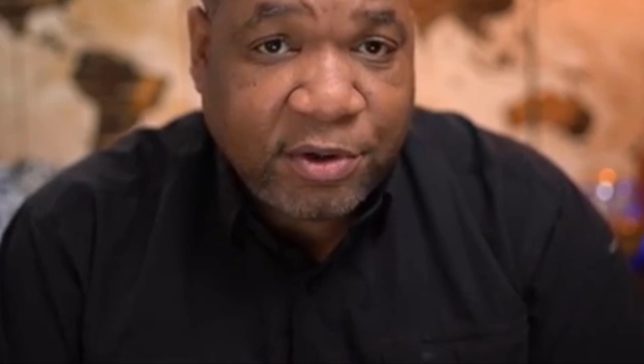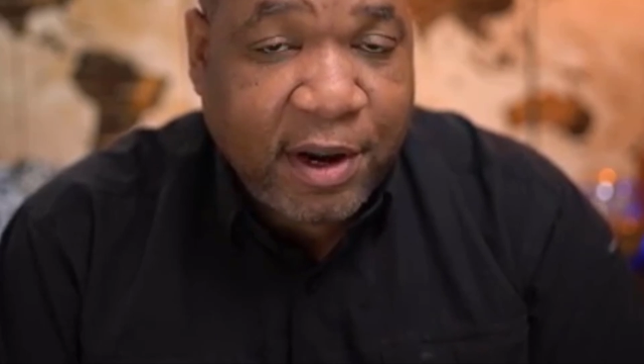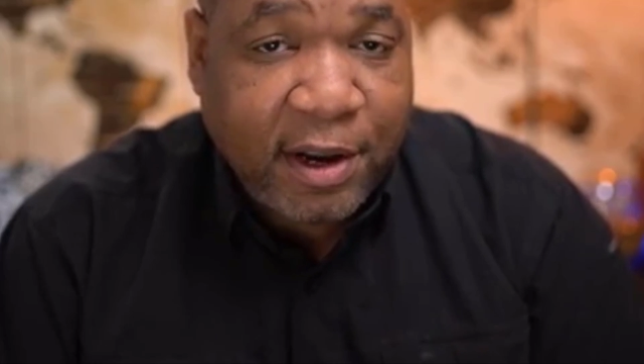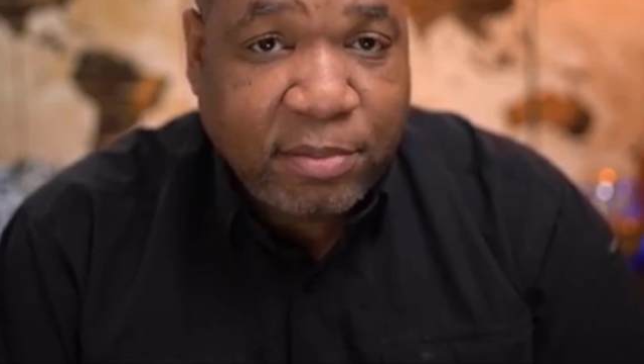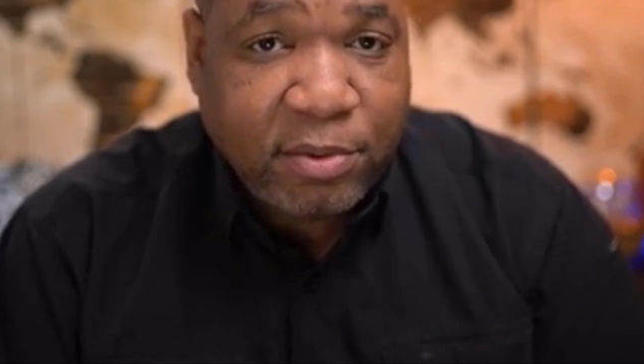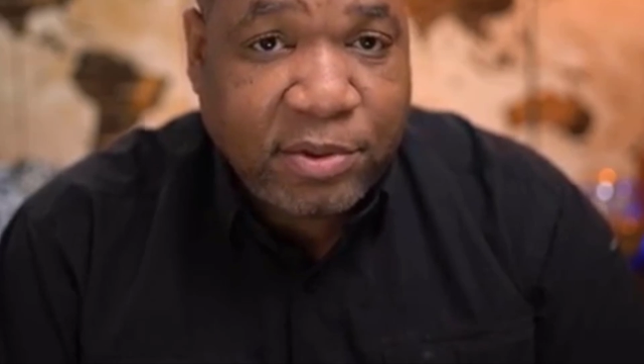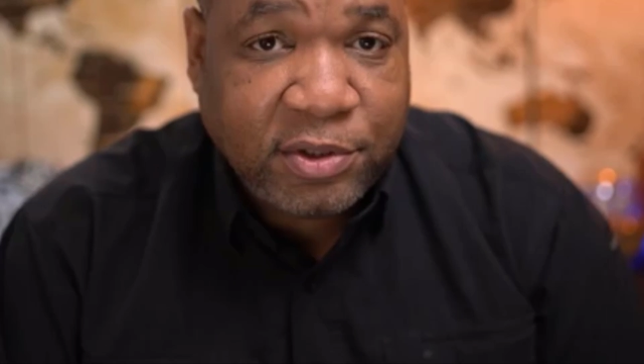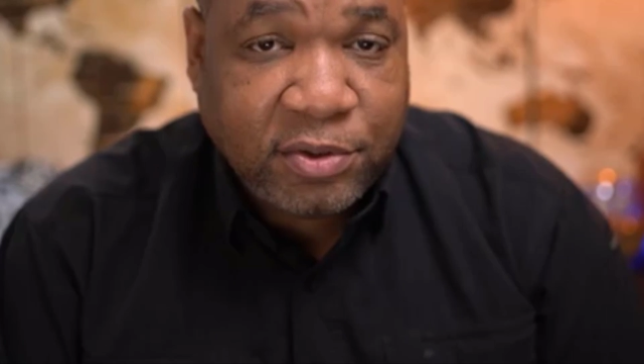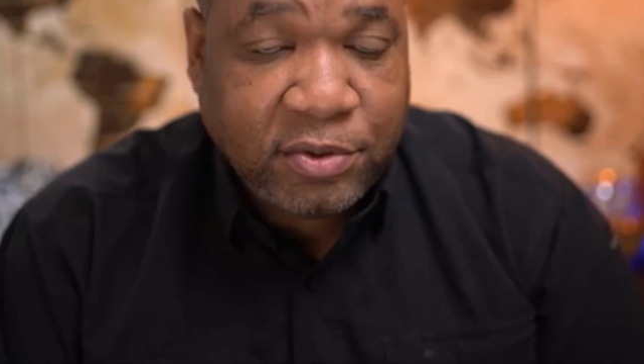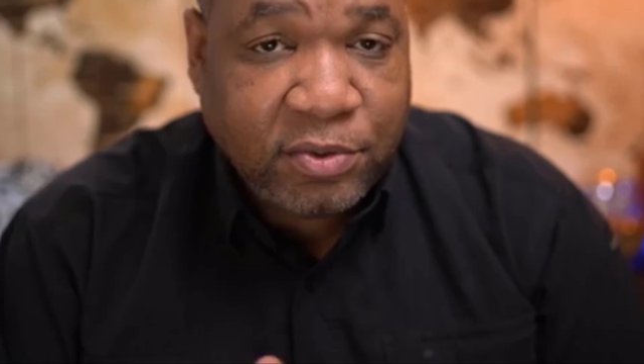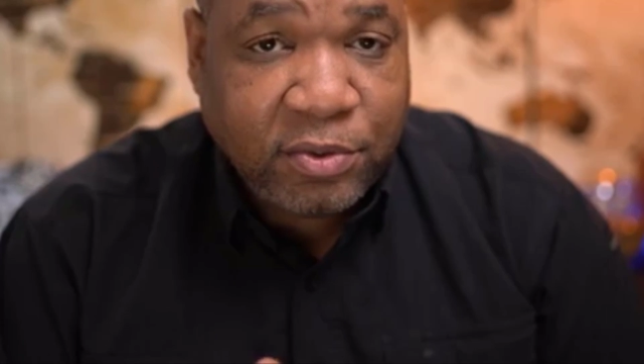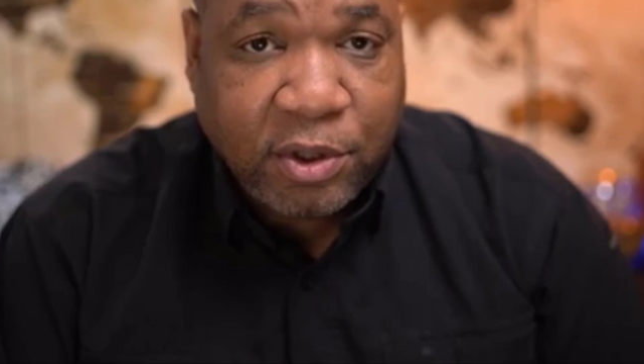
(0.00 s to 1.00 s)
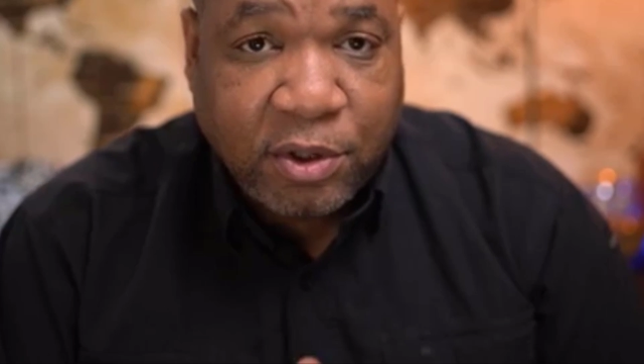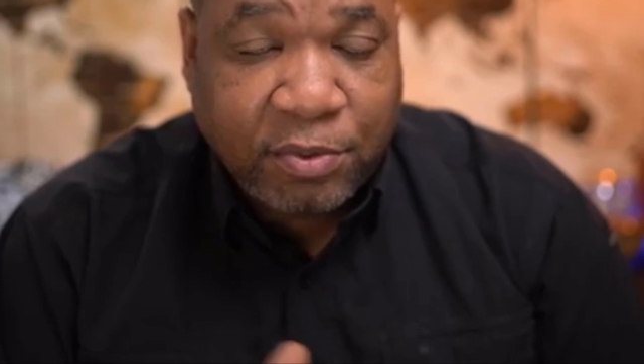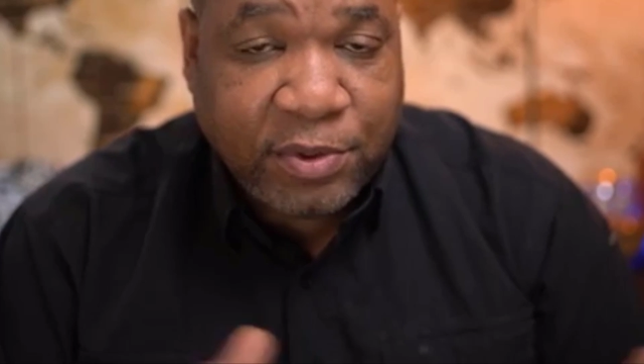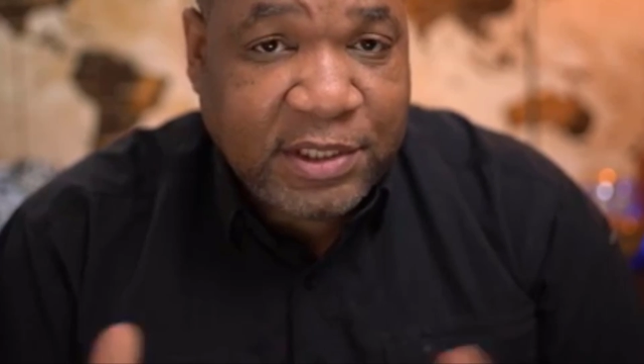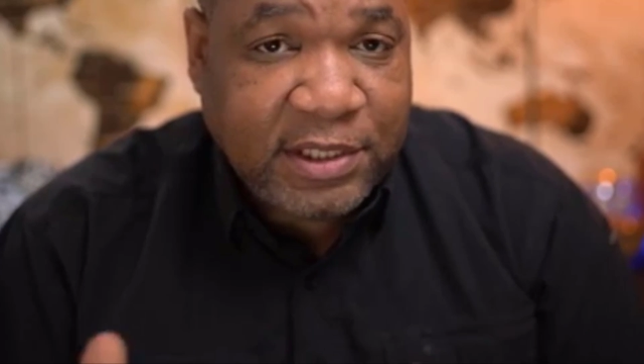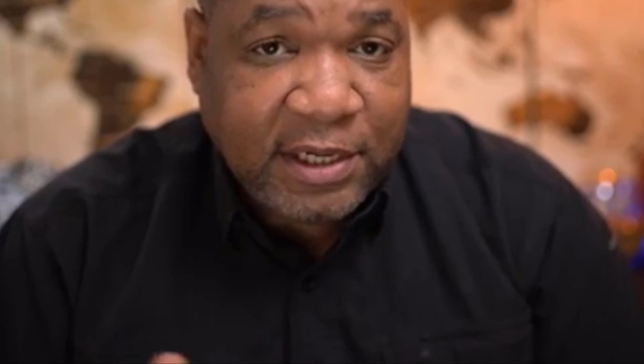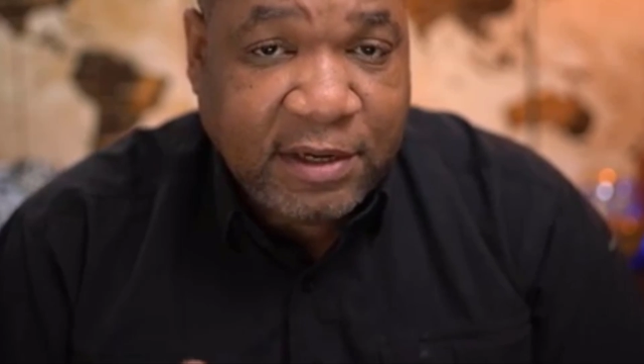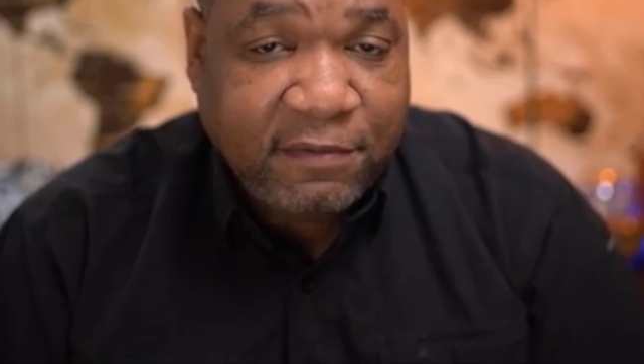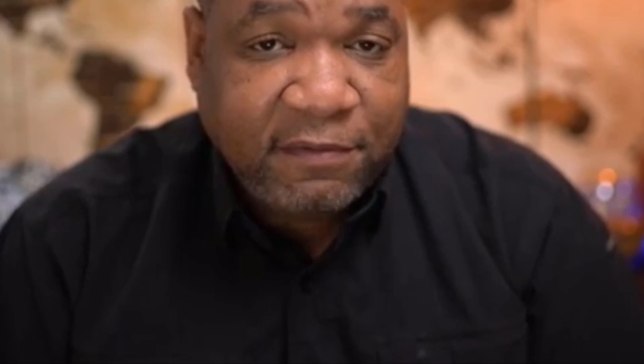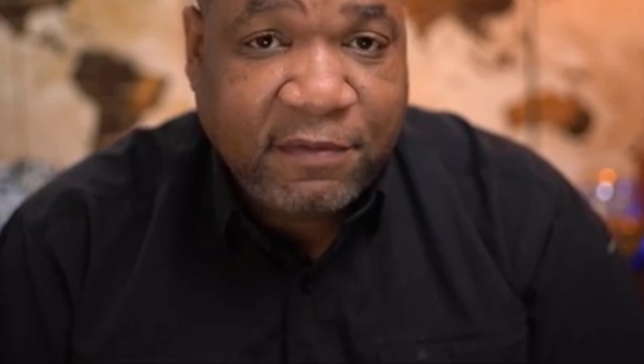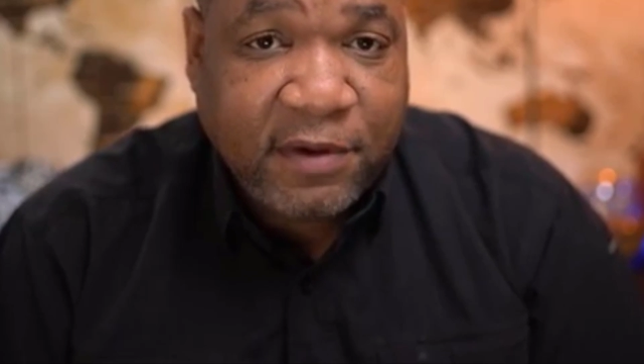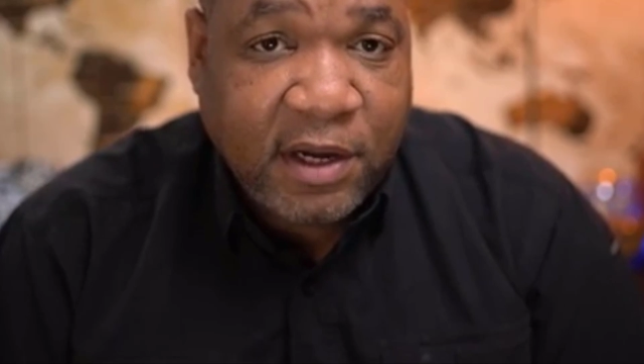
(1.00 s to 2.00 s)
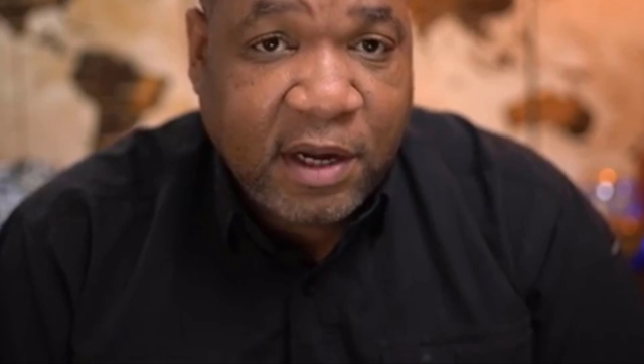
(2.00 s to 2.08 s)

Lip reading: are able to receive